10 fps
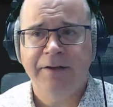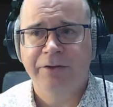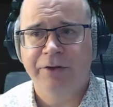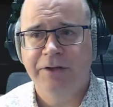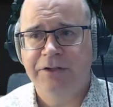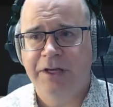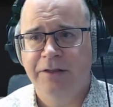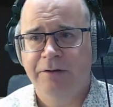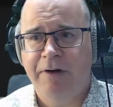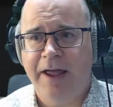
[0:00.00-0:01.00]
things
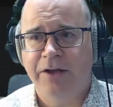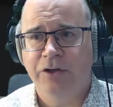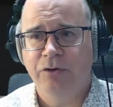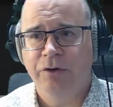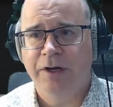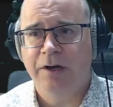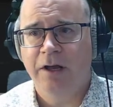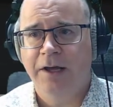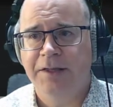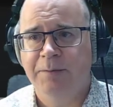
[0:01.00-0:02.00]
in the rack. You can
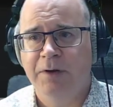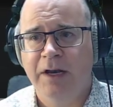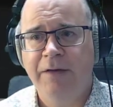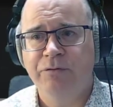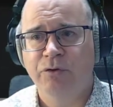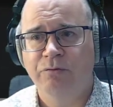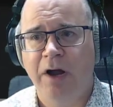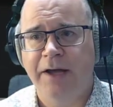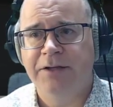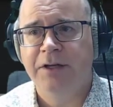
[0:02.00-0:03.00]
align them left or
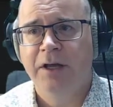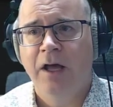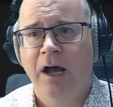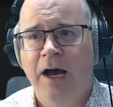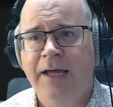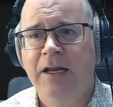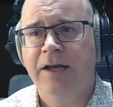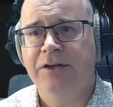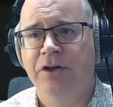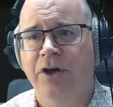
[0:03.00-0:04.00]
right. I
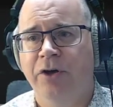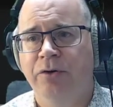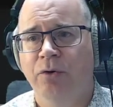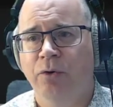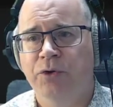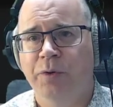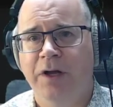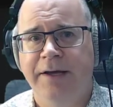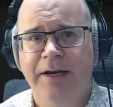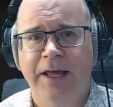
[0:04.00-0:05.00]
like to go
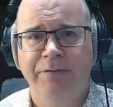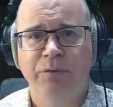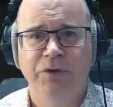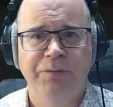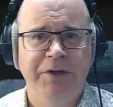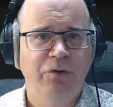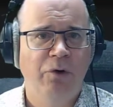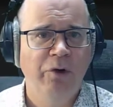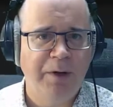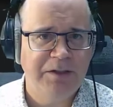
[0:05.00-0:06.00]
auto-aligned left, which means
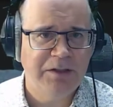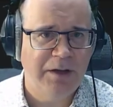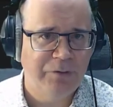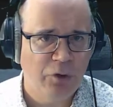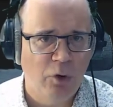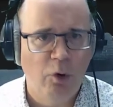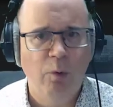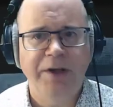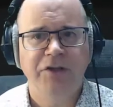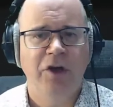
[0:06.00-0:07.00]
all of my stuff is
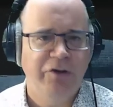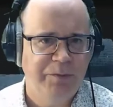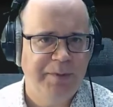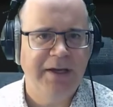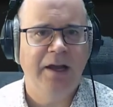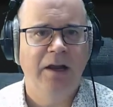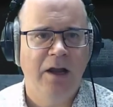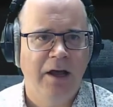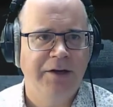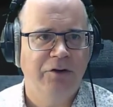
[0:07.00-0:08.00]
always going to be
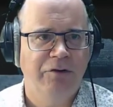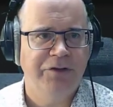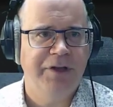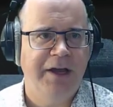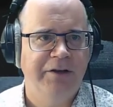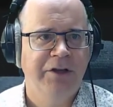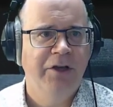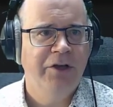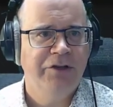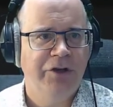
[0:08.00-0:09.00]
aligned across there.
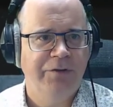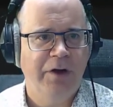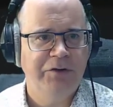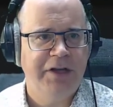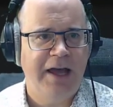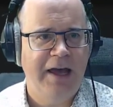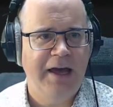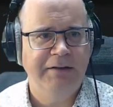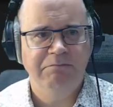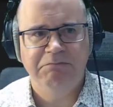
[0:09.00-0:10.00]
So if I was to
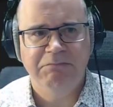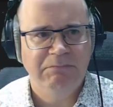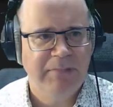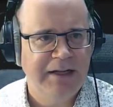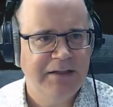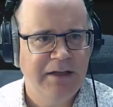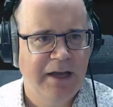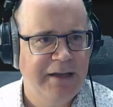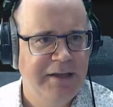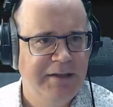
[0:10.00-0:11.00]
add, let's
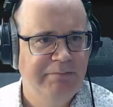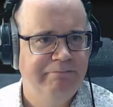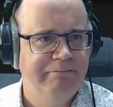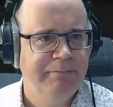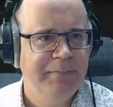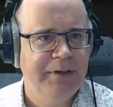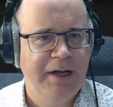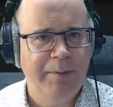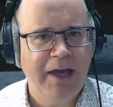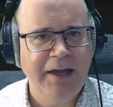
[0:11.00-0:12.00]
say,
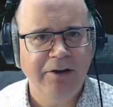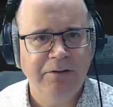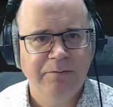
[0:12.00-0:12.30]
Navigator,